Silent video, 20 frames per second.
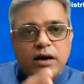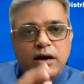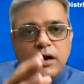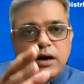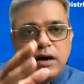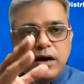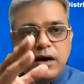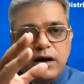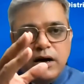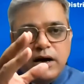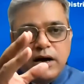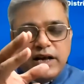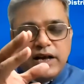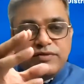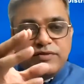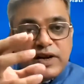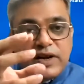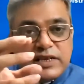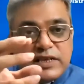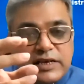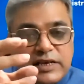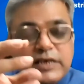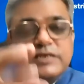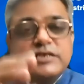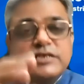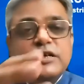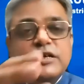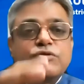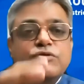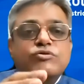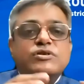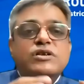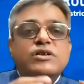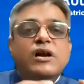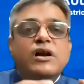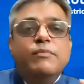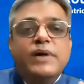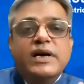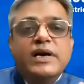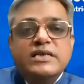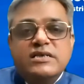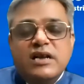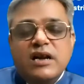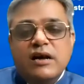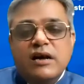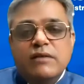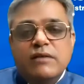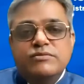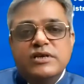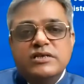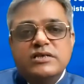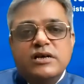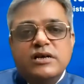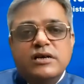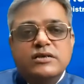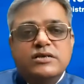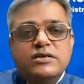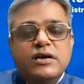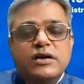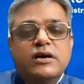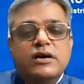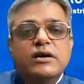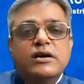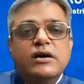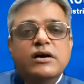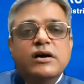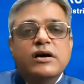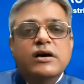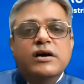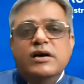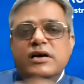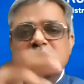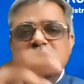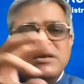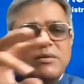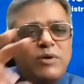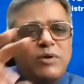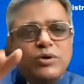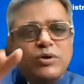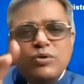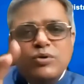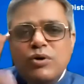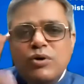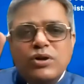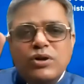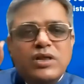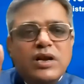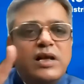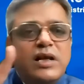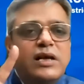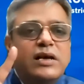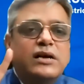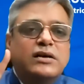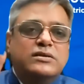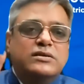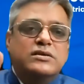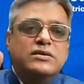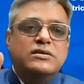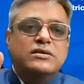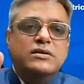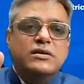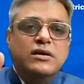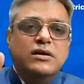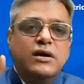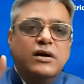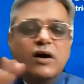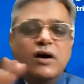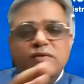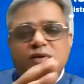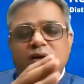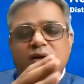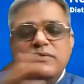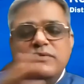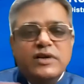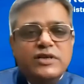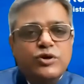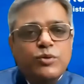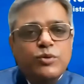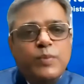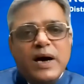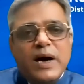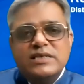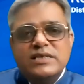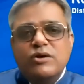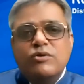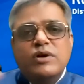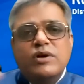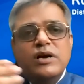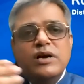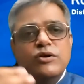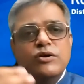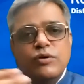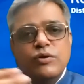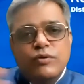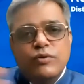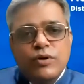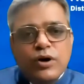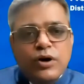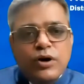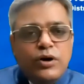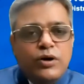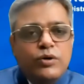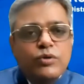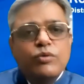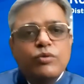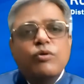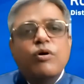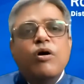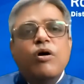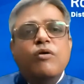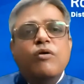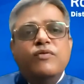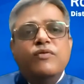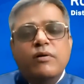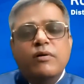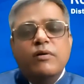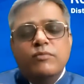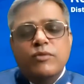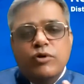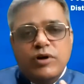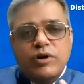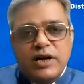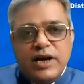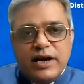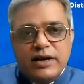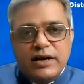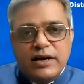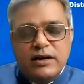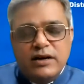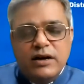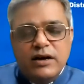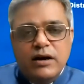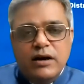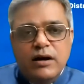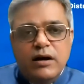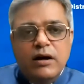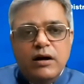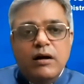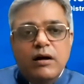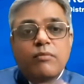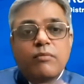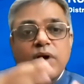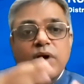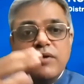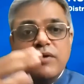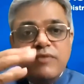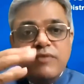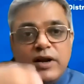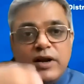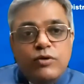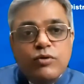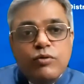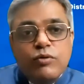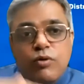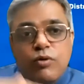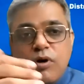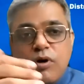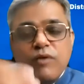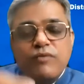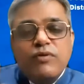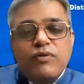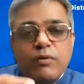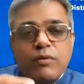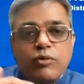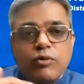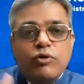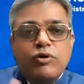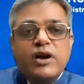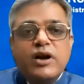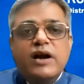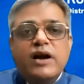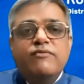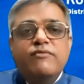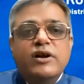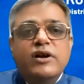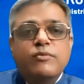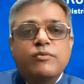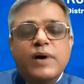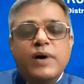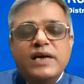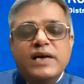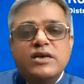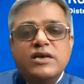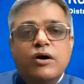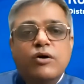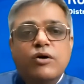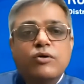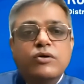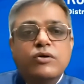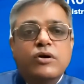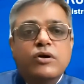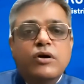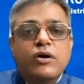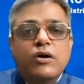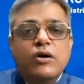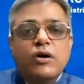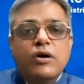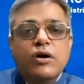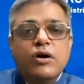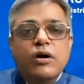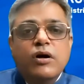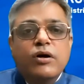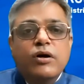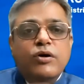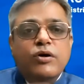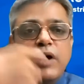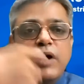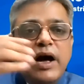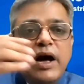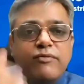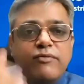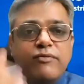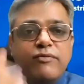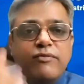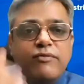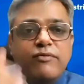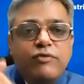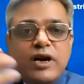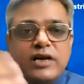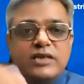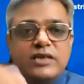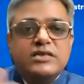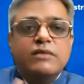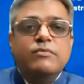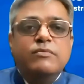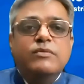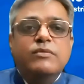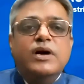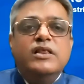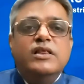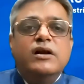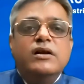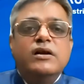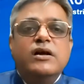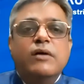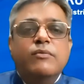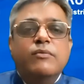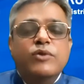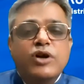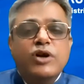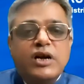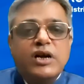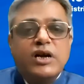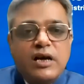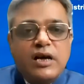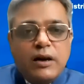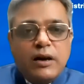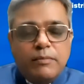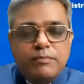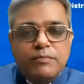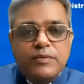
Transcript: as far as institutional based clubs is concerned, is about 2 or 3 years, after which you pass out and you go out from Rotaract. But when you go out from Rotaract, when you pass out, you have to join some other community club.